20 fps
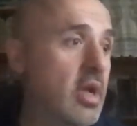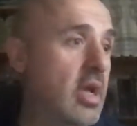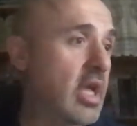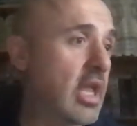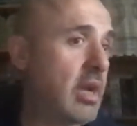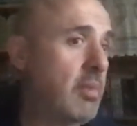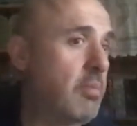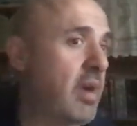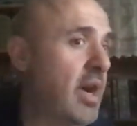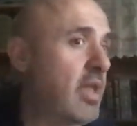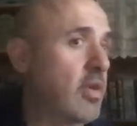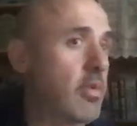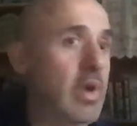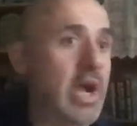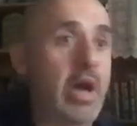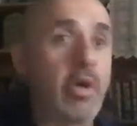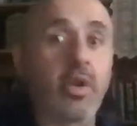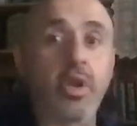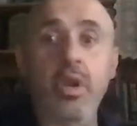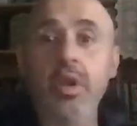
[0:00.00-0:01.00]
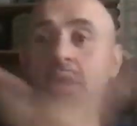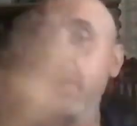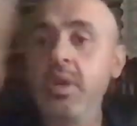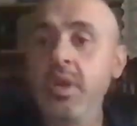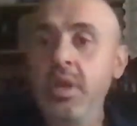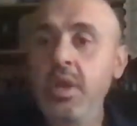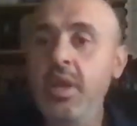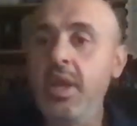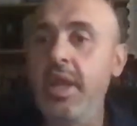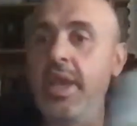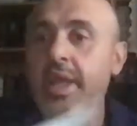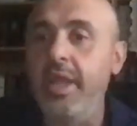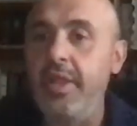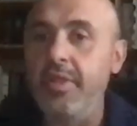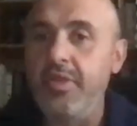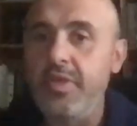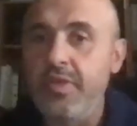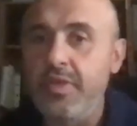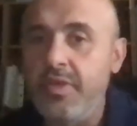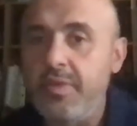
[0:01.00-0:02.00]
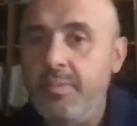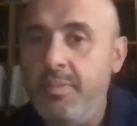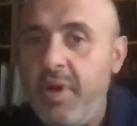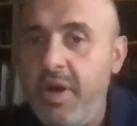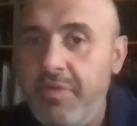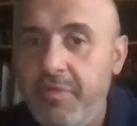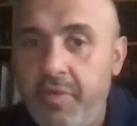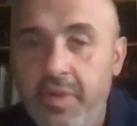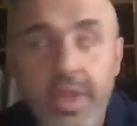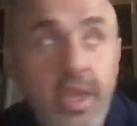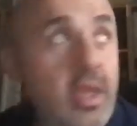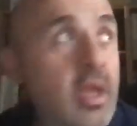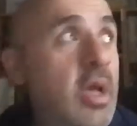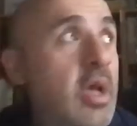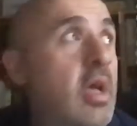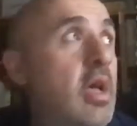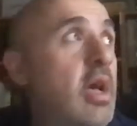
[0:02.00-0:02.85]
and I'm by the router, and it's buffering.